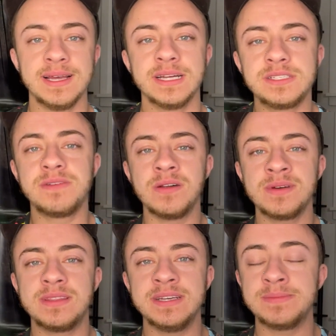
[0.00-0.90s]
It's fun
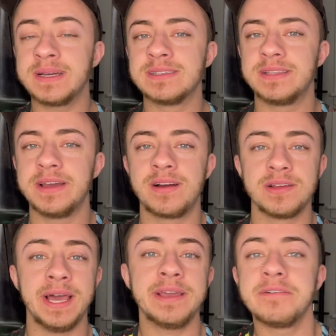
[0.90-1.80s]
with these because they are
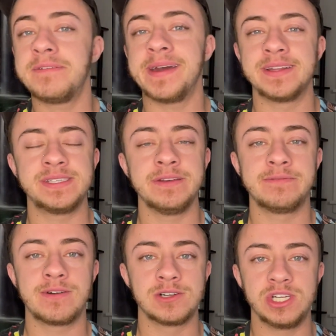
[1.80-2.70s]
like fantasy
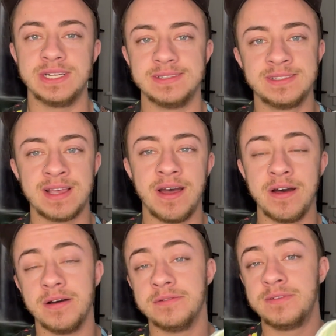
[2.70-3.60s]
versions
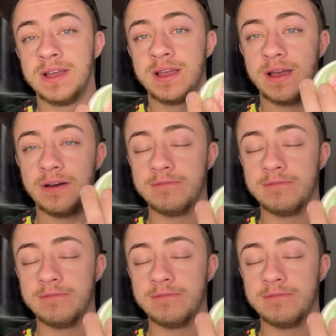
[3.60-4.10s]
of a